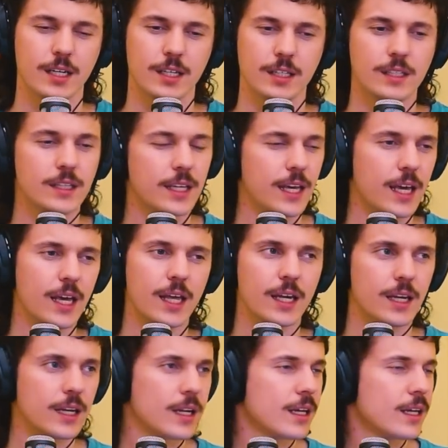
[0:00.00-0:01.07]
you can't
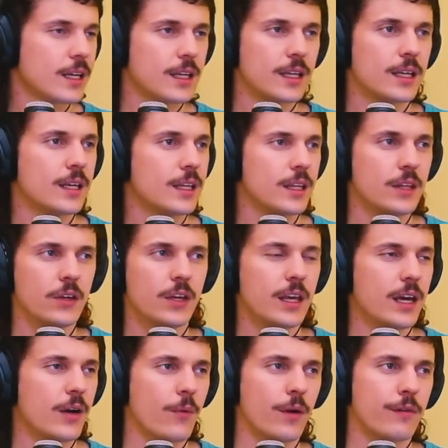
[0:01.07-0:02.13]

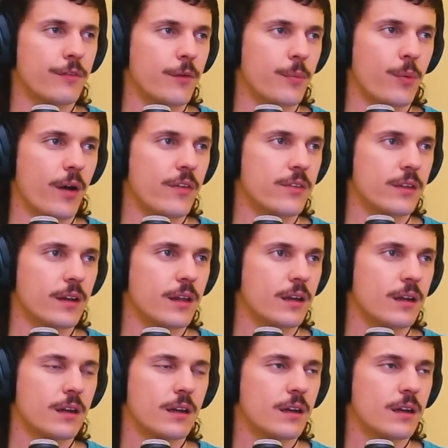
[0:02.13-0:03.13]
run for president.